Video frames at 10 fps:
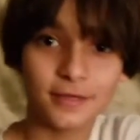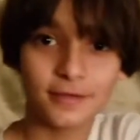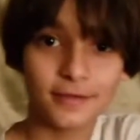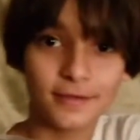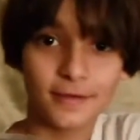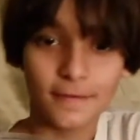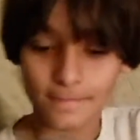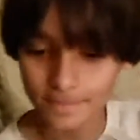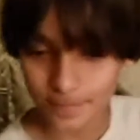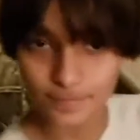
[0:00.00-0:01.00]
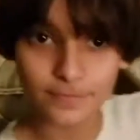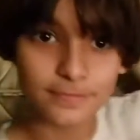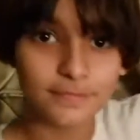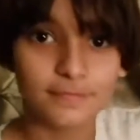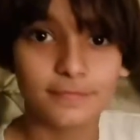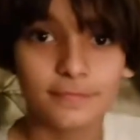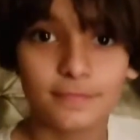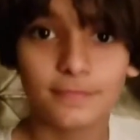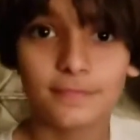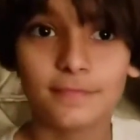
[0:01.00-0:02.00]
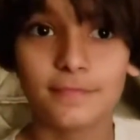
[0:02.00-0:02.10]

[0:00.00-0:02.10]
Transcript: No one is speaking in this clip.